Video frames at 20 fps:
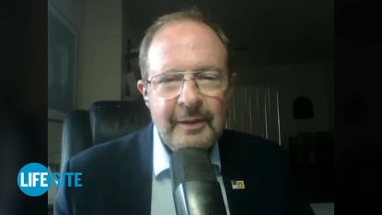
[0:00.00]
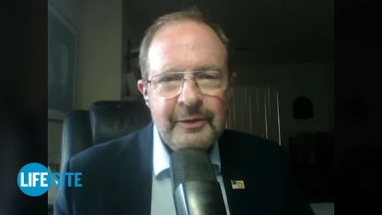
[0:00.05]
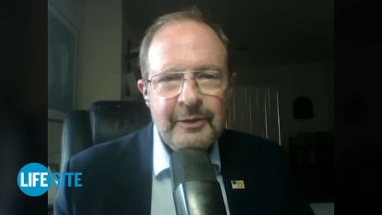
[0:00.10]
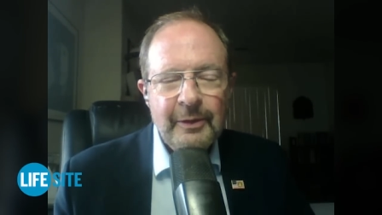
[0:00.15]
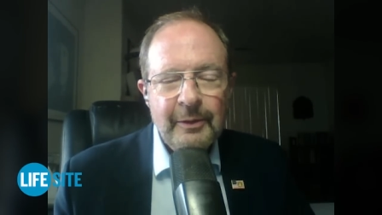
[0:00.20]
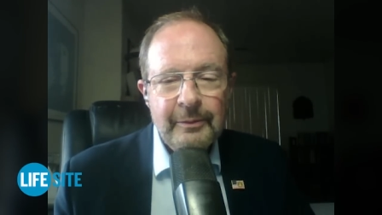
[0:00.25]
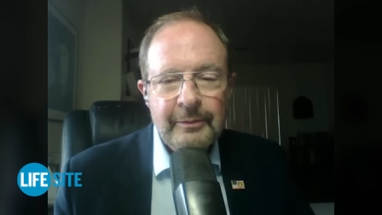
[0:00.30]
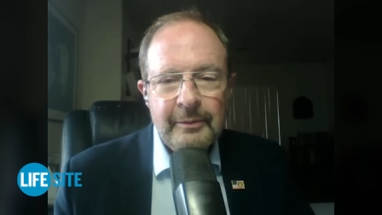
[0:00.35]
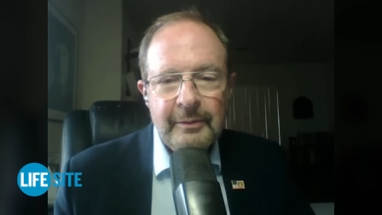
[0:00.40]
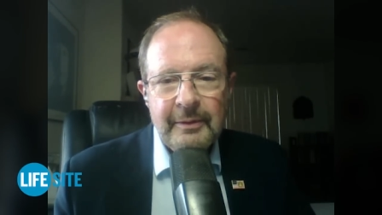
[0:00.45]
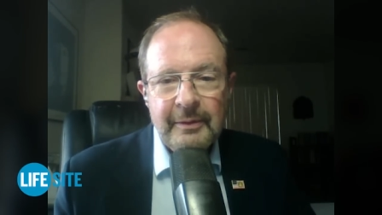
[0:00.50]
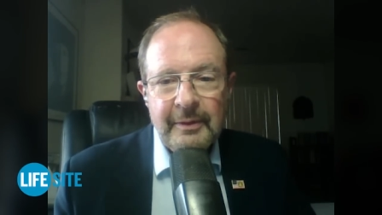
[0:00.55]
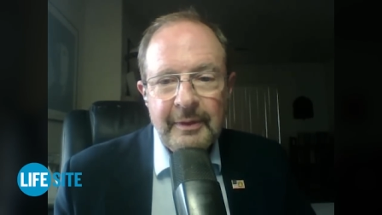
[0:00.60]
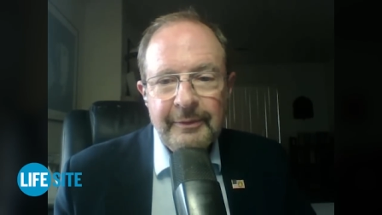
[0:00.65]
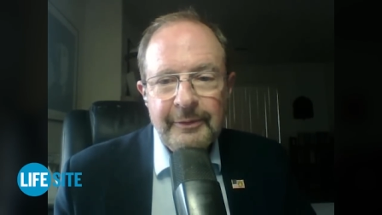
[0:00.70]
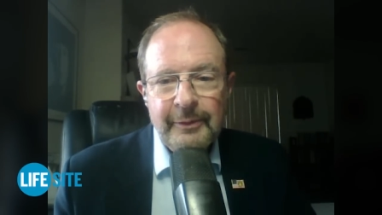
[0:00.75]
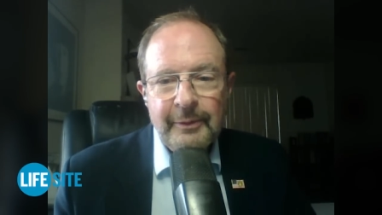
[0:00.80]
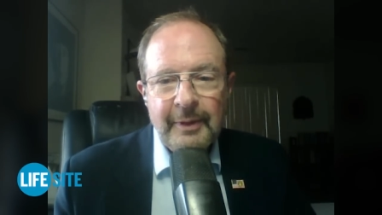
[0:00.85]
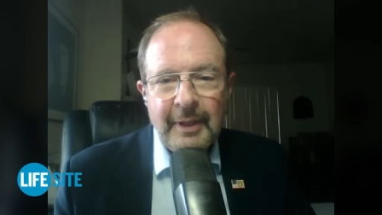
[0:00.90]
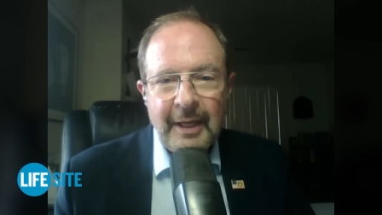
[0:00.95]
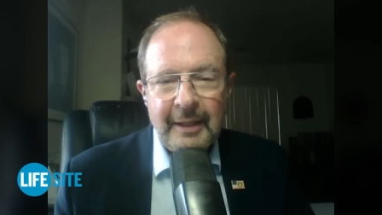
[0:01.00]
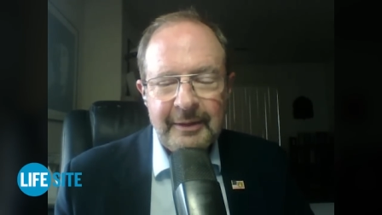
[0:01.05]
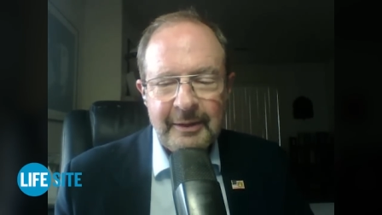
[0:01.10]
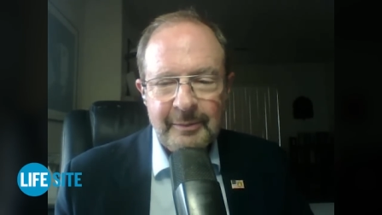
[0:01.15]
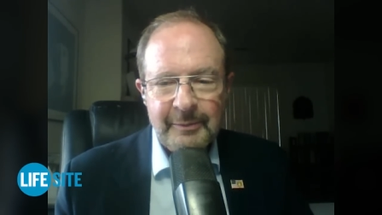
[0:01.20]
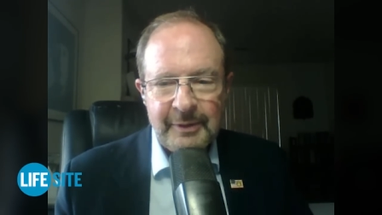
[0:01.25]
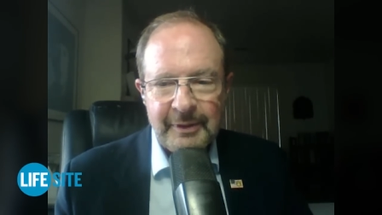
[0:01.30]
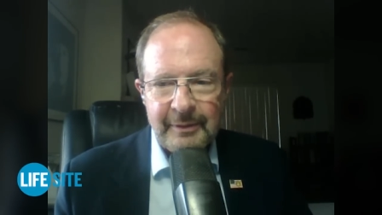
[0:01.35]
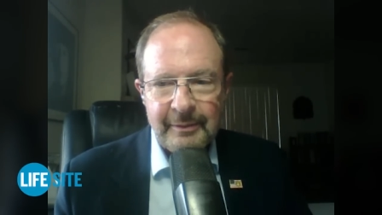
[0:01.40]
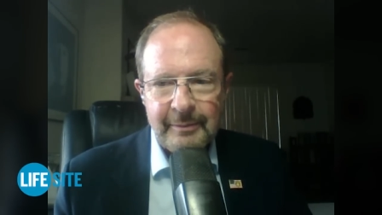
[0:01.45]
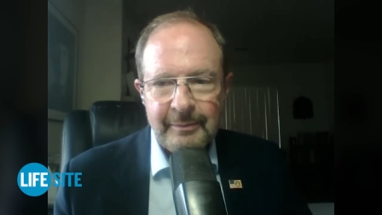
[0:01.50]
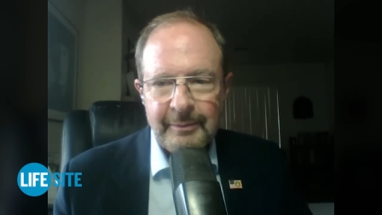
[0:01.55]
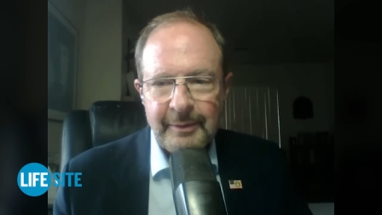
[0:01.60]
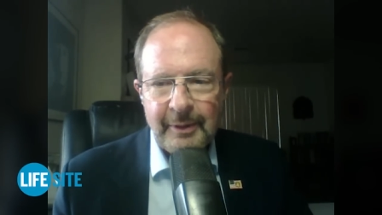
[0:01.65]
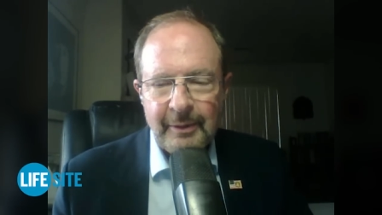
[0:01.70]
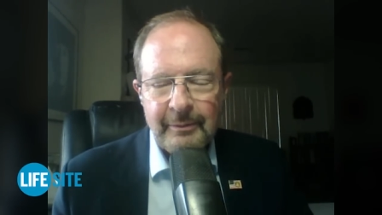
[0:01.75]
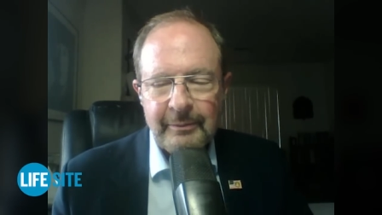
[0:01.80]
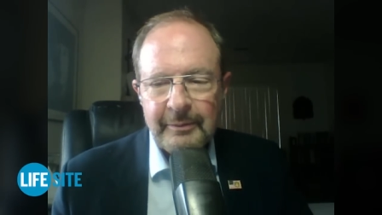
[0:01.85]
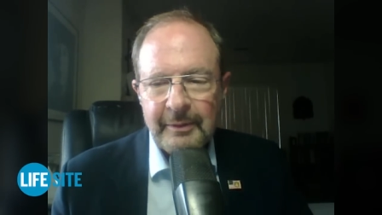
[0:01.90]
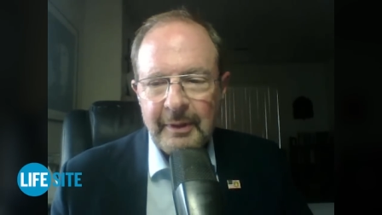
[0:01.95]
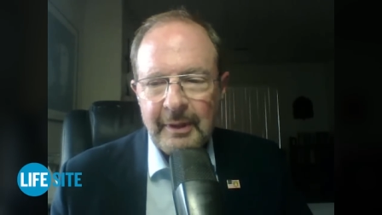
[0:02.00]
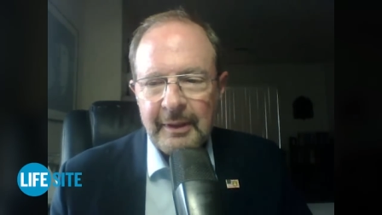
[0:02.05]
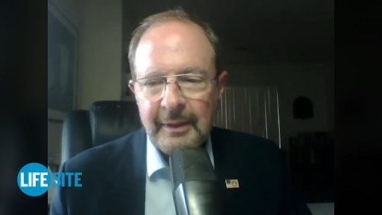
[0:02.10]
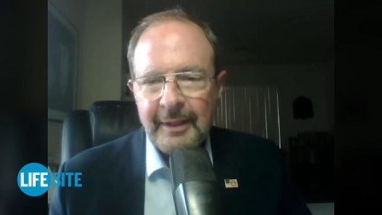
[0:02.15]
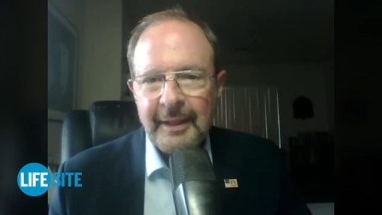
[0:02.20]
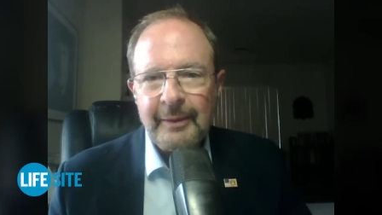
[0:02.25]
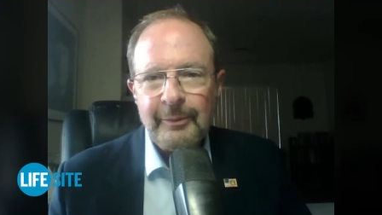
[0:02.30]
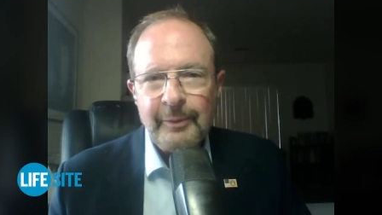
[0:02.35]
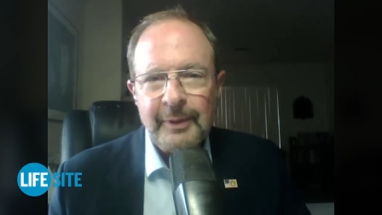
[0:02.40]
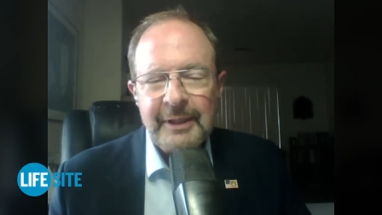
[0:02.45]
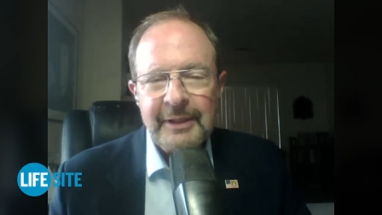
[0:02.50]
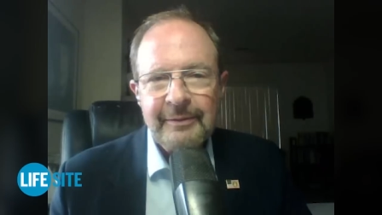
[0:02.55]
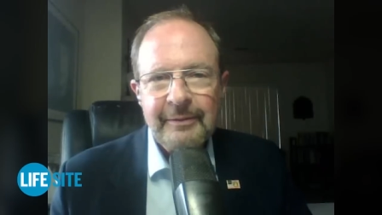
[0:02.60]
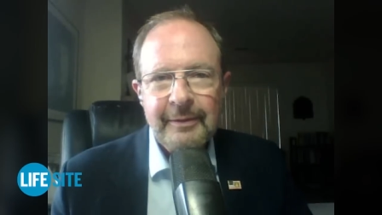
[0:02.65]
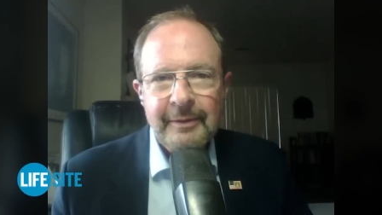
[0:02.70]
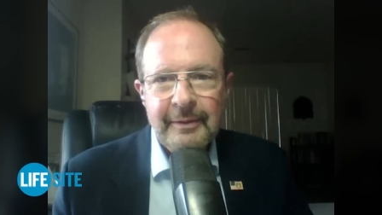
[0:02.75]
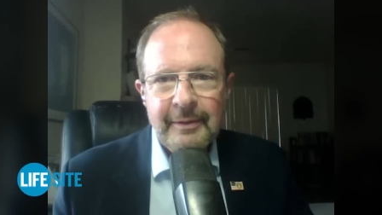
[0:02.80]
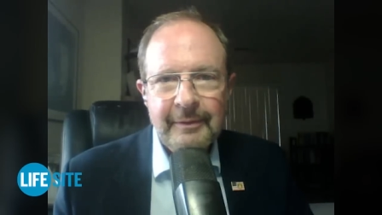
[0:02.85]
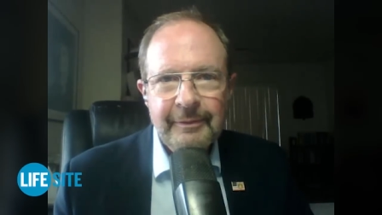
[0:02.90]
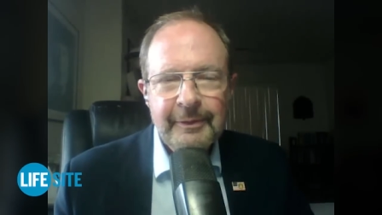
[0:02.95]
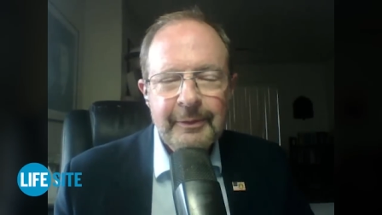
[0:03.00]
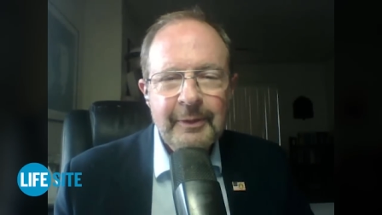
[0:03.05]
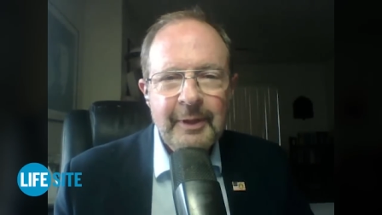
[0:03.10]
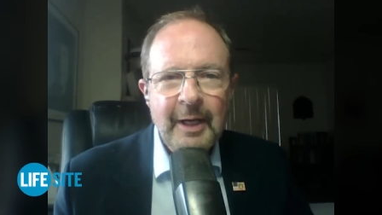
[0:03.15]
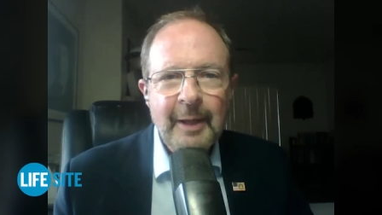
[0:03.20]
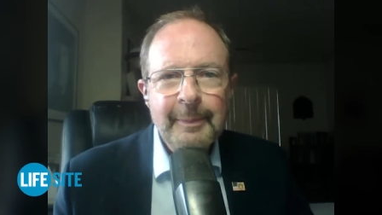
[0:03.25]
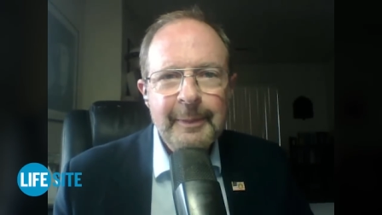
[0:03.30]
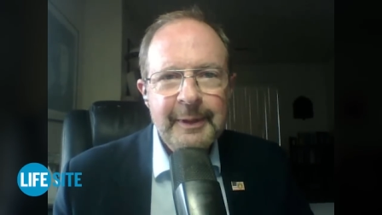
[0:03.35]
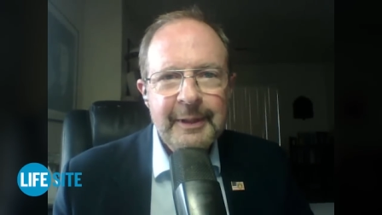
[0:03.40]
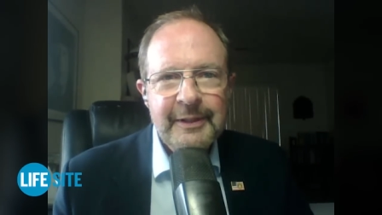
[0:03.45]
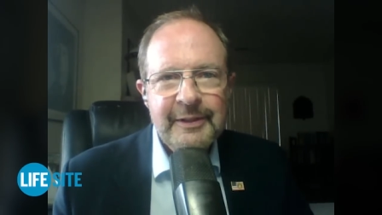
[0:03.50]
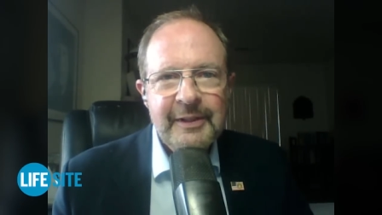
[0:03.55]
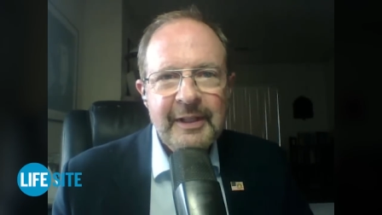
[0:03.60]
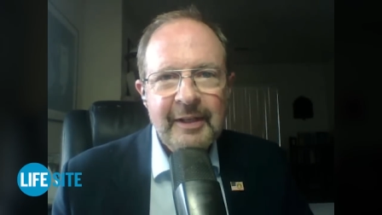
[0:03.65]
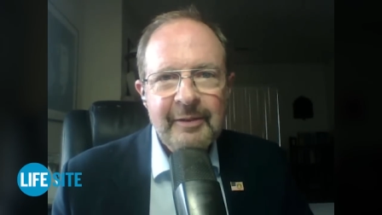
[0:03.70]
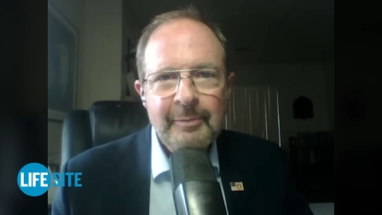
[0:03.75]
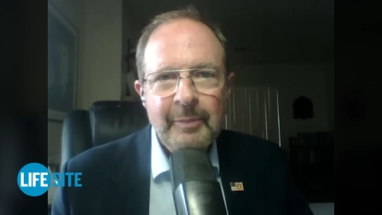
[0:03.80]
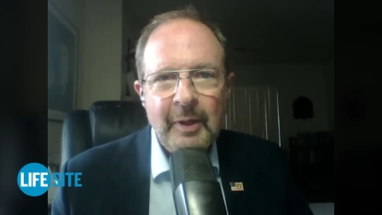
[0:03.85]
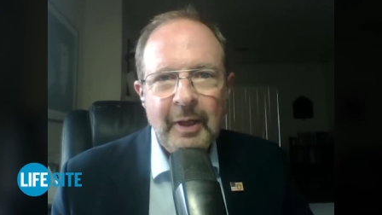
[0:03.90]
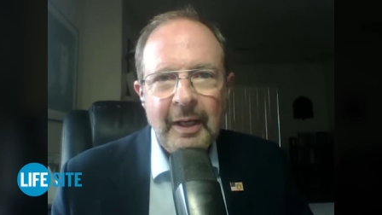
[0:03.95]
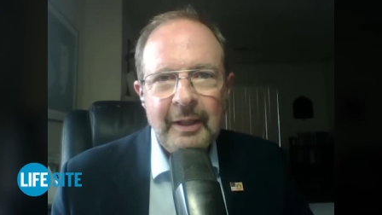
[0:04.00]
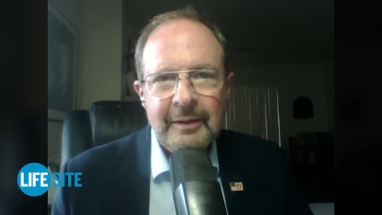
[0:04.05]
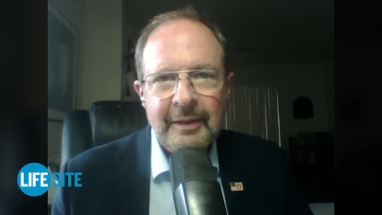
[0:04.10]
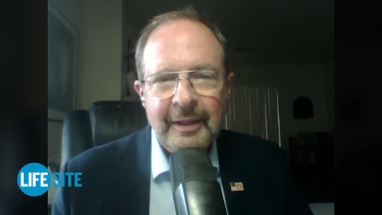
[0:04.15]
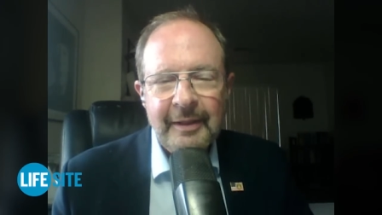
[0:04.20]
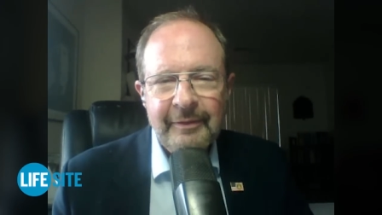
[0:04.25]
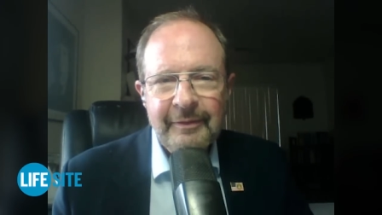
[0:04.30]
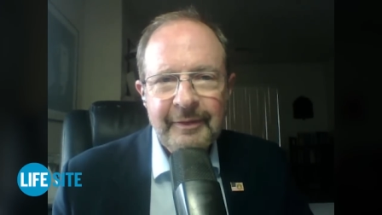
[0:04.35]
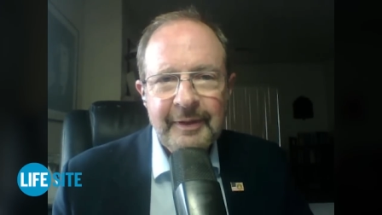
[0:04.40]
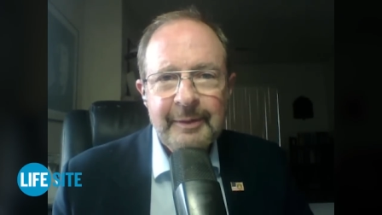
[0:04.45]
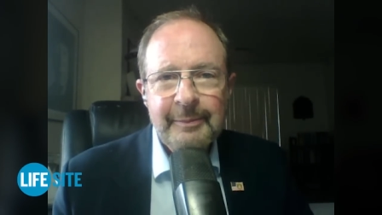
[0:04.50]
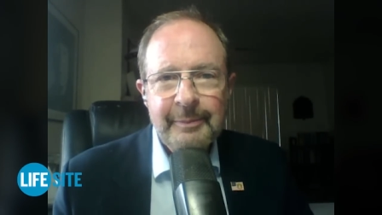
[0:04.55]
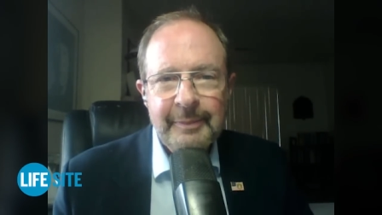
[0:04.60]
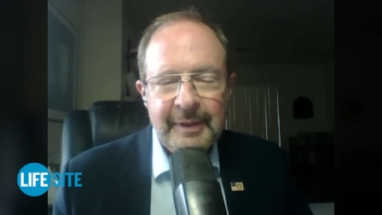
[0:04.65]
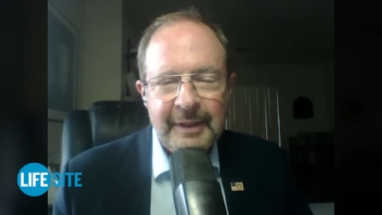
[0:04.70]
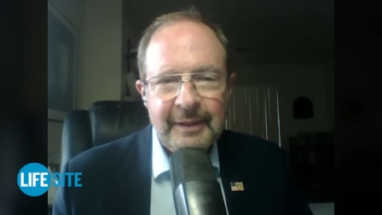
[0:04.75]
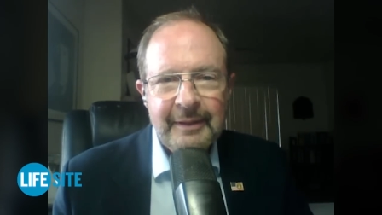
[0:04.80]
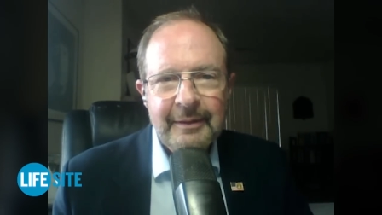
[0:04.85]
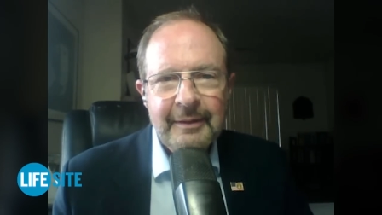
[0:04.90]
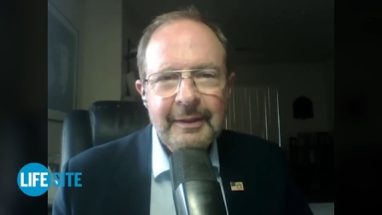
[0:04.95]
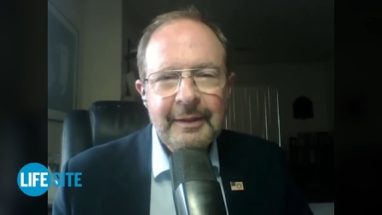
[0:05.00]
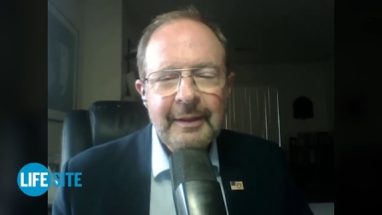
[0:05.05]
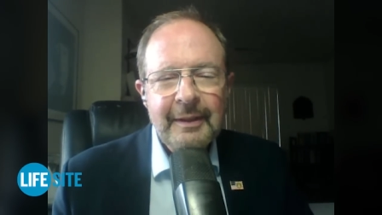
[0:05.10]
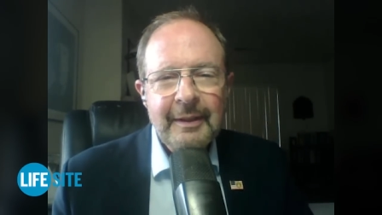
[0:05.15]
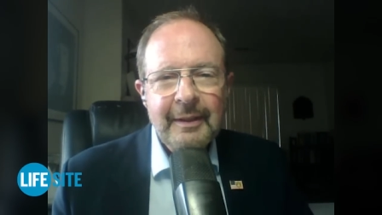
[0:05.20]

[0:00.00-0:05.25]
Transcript: So if you got them to, get rid of a few companies they bought, like Fitbit,